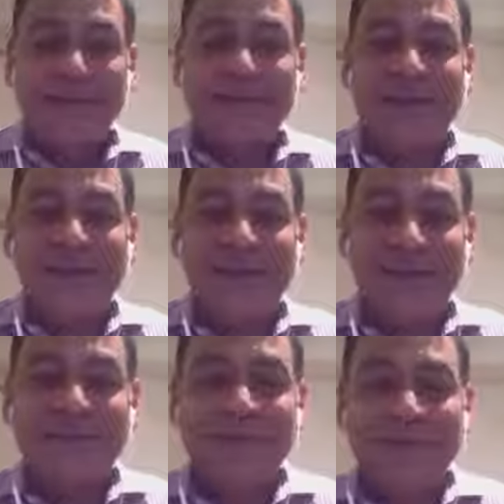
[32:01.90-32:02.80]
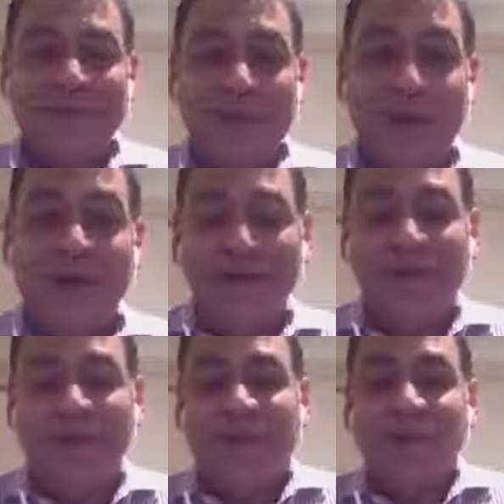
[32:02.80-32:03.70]
But, right?
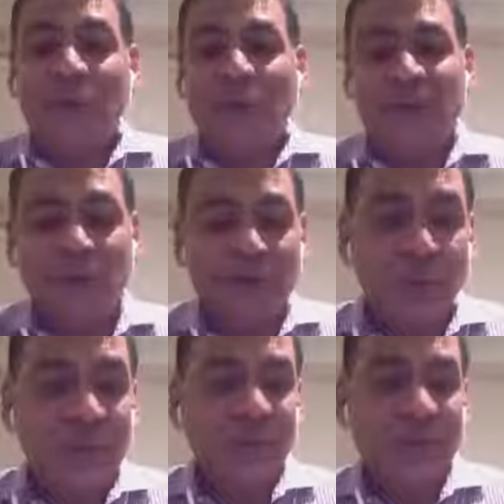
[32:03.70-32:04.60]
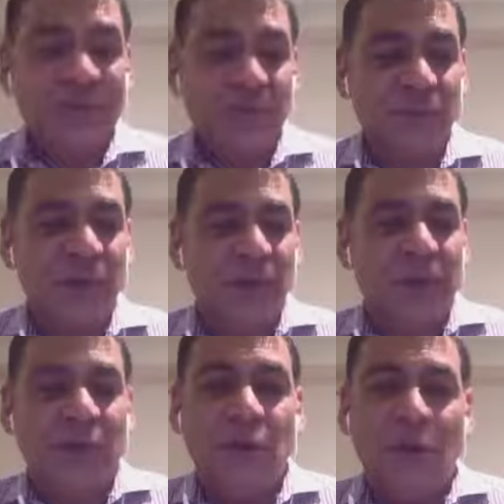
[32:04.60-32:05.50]
So it's one of those things
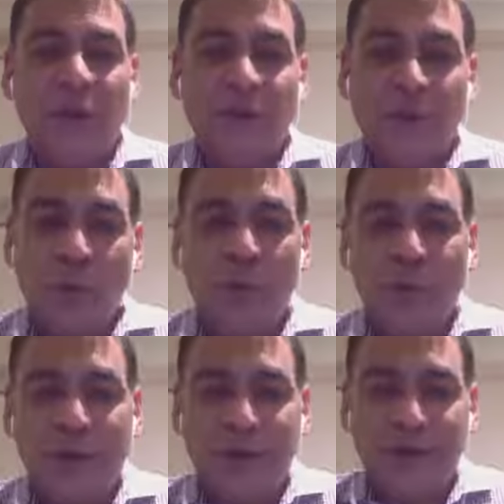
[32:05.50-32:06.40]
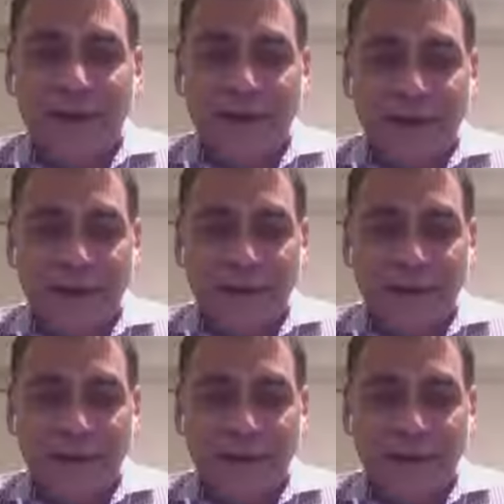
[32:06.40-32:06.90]
where, incorporating